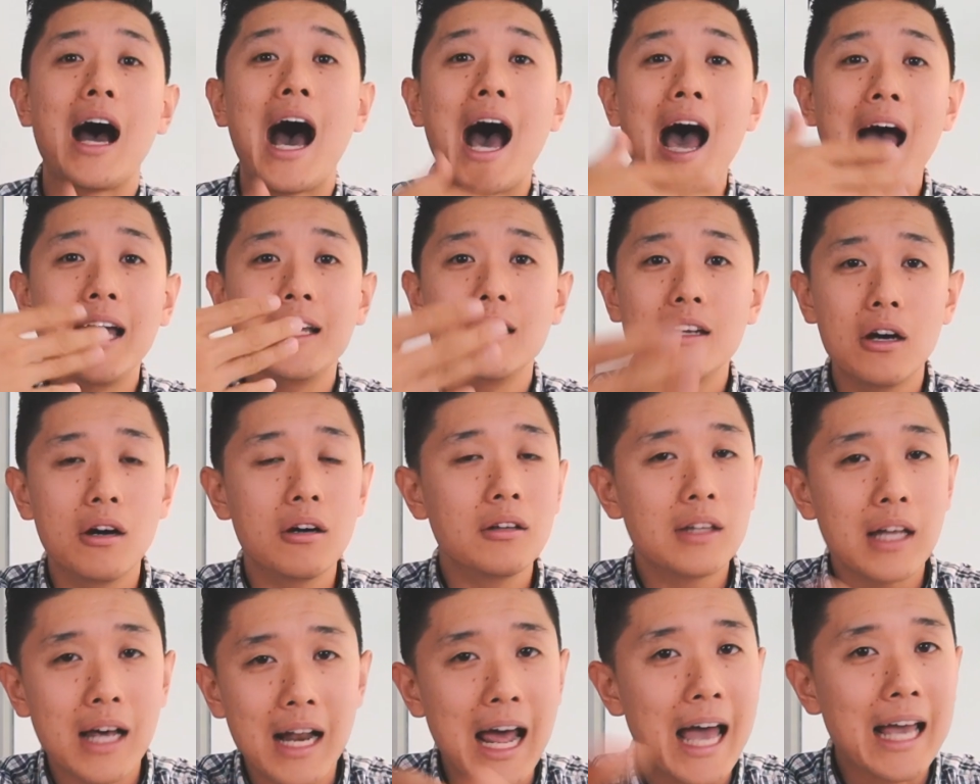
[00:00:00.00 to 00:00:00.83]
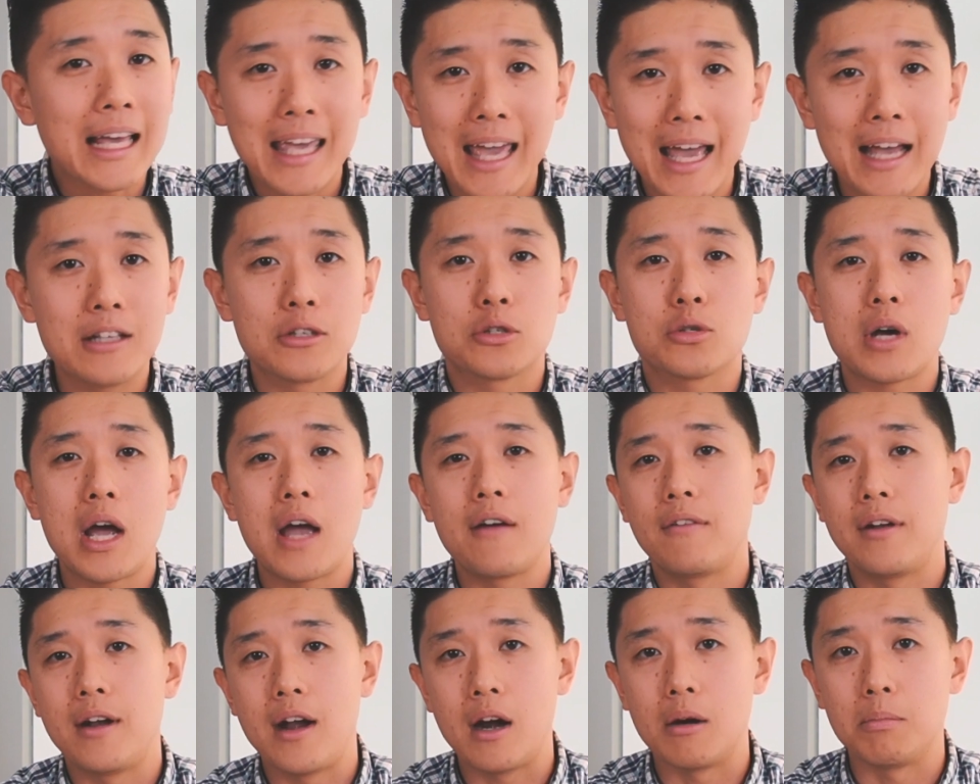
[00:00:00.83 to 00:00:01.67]
I know that I can't
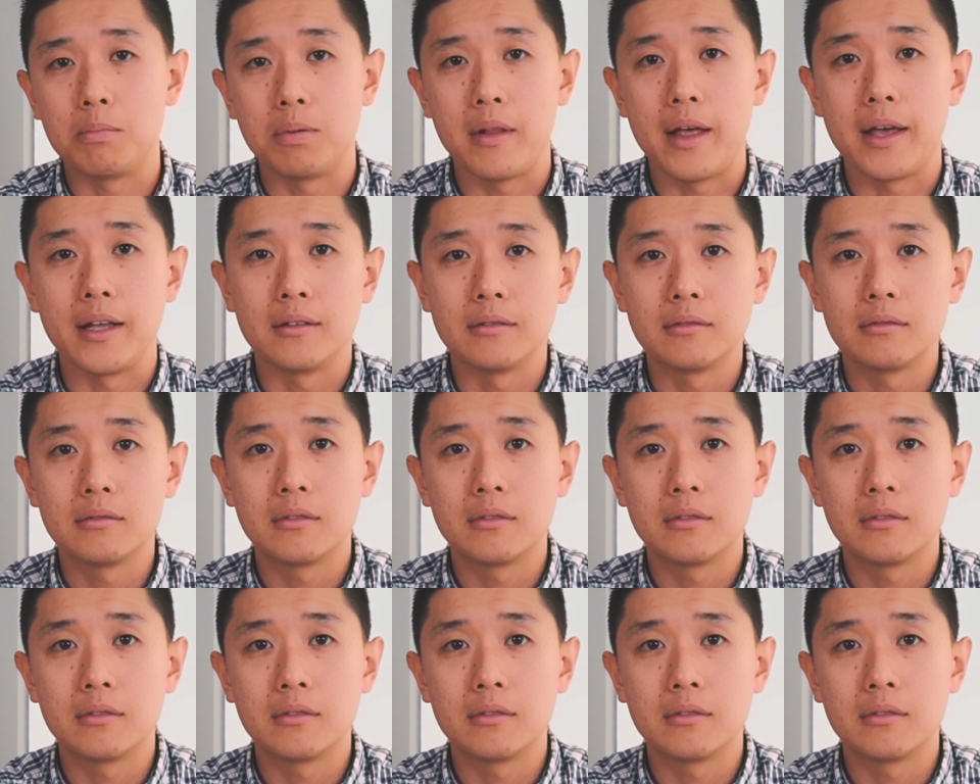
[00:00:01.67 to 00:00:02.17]
drive an airplane.